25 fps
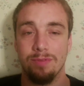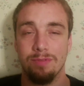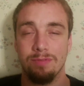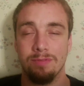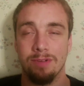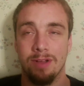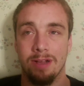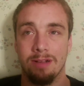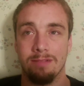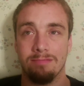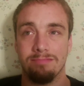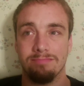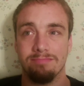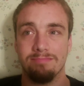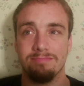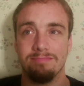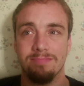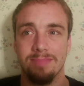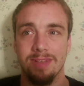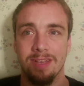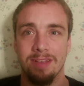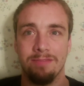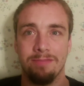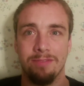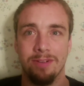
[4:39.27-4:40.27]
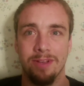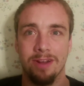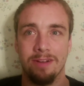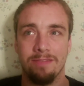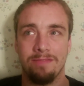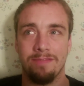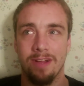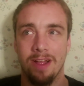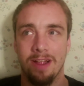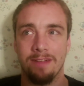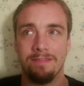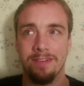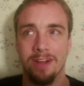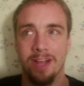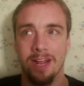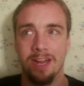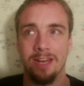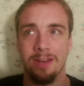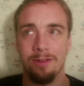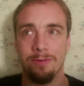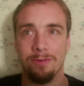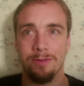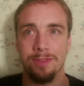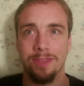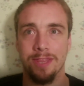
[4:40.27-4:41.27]
Well, if we get a
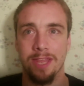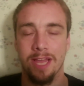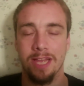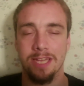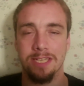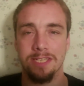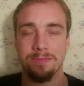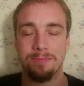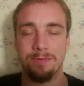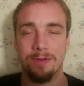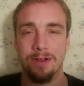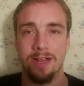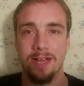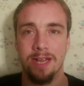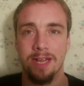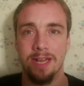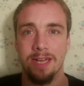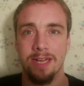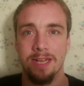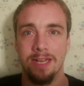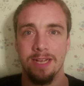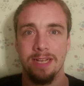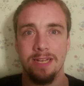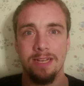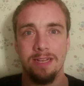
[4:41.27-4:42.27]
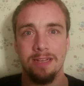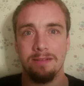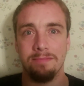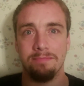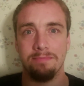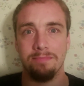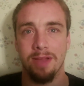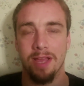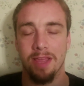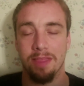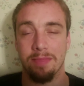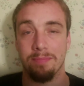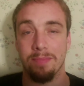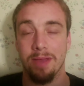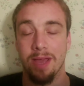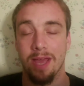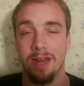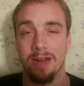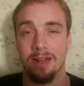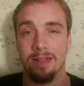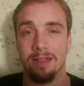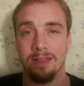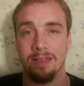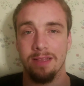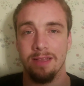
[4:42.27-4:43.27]
590 with that spray,
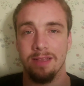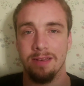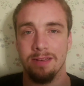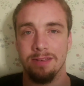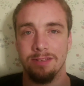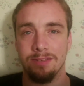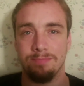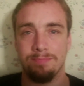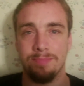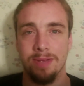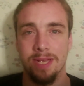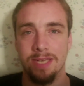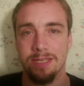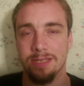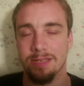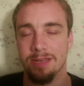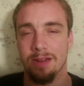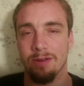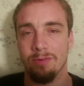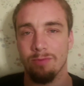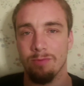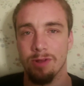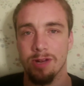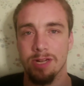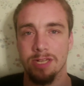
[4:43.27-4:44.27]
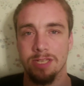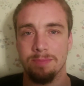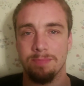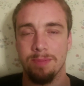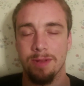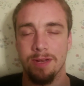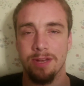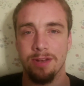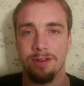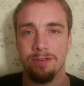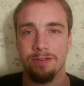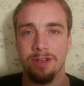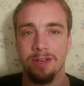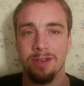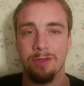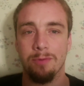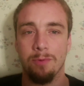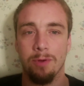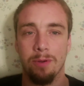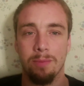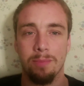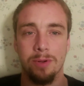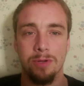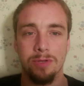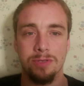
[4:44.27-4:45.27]
mathematically, based on what it's been doing and
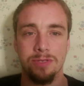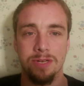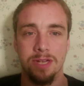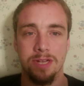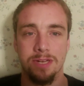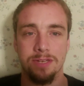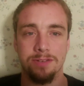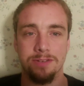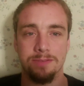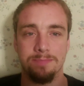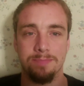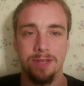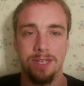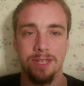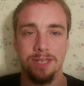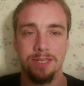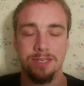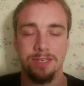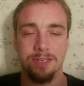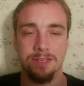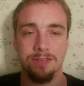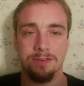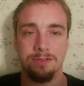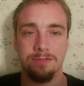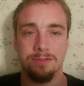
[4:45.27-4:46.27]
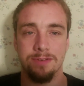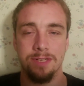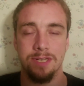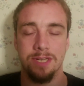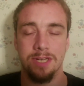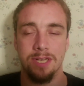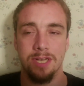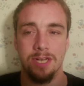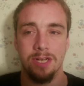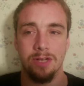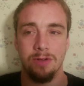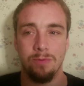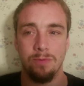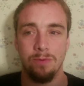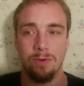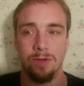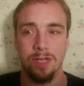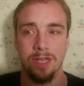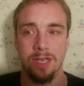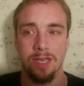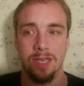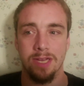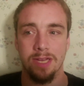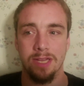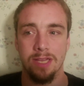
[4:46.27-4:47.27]
what most nitrous bikes do, we'll
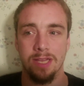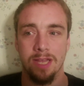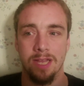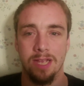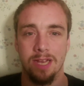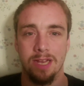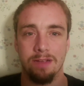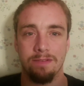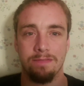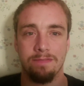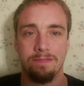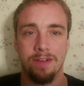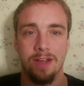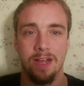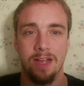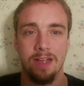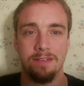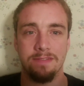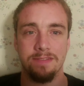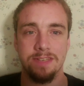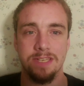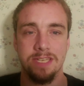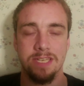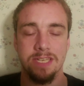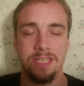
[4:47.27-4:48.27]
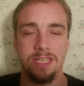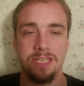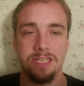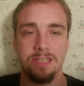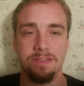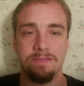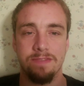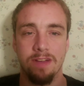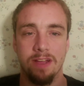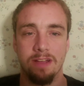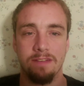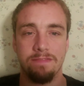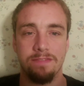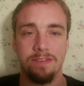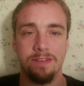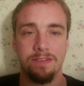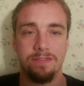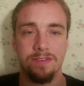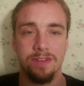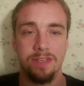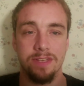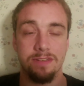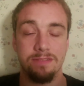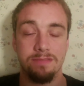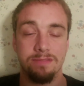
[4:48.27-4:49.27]
get like a 560,
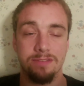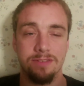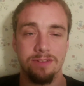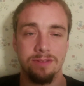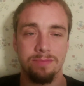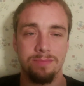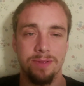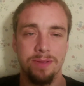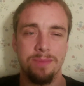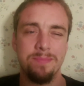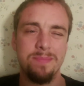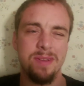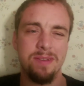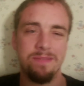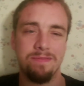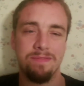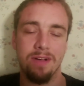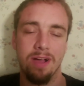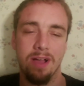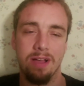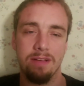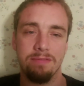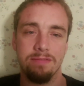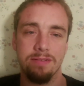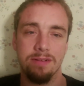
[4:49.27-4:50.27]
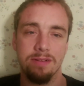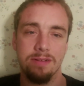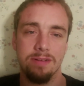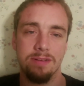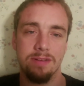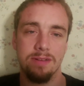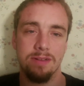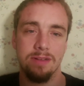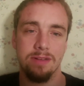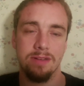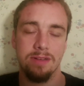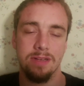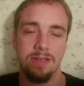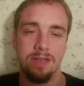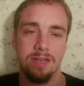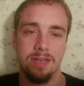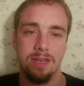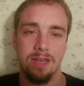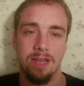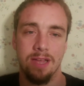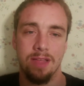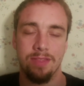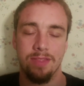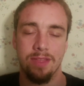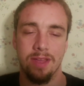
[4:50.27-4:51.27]
550. So it'll be a mid 5.
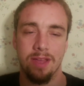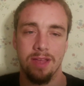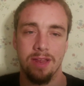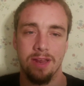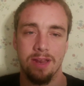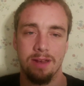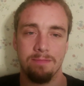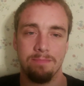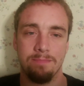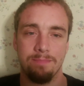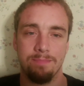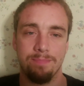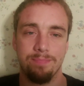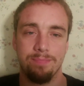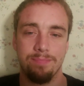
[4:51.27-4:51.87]
And then,